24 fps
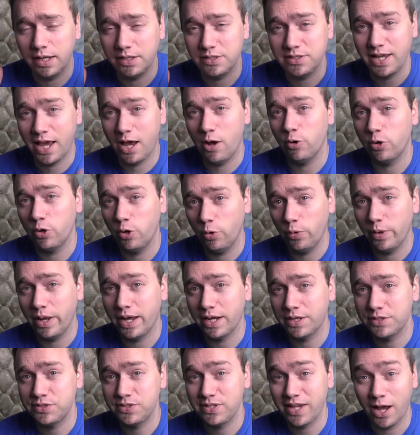Tau
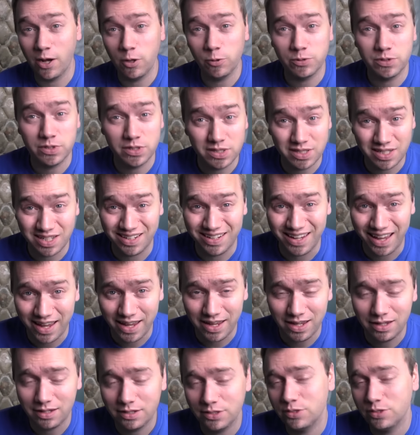Codex out today.